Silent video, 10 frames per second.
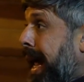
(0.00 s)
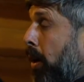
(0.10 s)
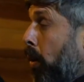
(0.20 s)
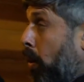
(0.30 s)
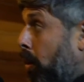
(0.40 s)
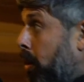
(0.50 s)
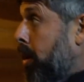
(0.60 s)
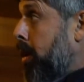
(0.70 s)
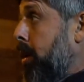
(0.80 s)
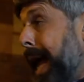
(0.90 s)

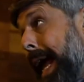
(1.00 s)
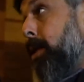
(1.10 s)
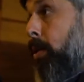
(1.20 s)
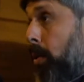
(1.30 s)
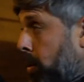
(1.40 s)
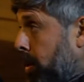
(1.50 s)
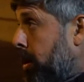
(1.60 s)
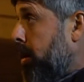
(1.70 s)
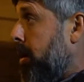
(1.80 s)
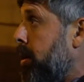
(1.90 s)
or
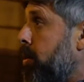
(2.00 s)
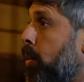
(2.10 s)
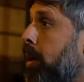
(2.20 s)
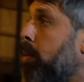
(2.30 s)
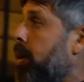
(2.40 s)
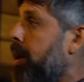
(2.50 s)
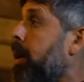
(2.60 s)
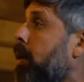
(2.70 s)
you want to work in a